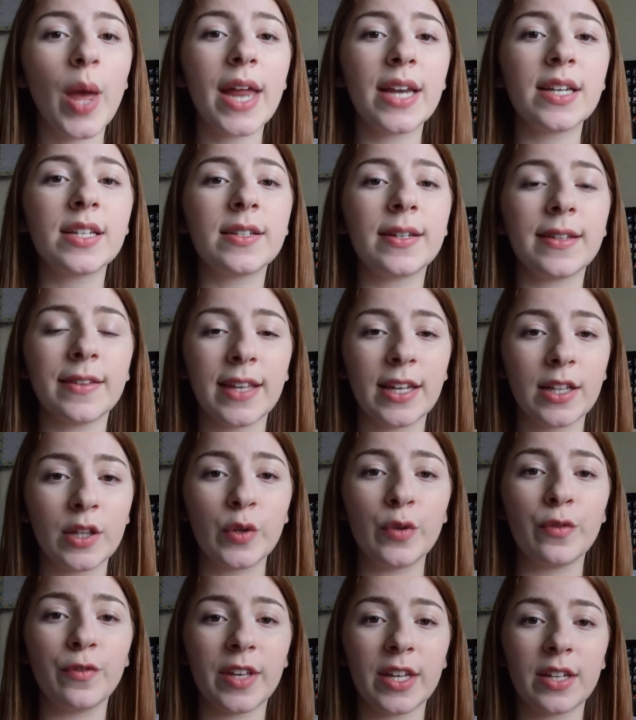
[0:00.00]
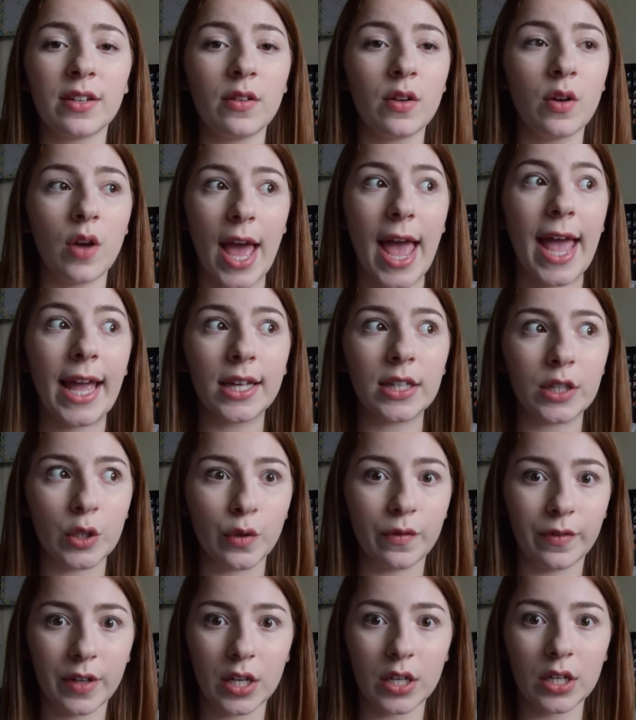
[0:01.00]
enter the
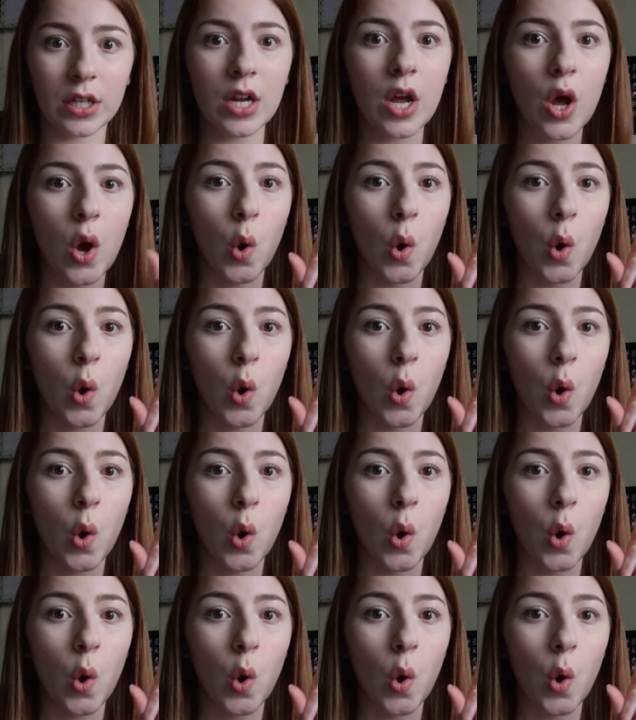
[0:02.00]
Alluvian,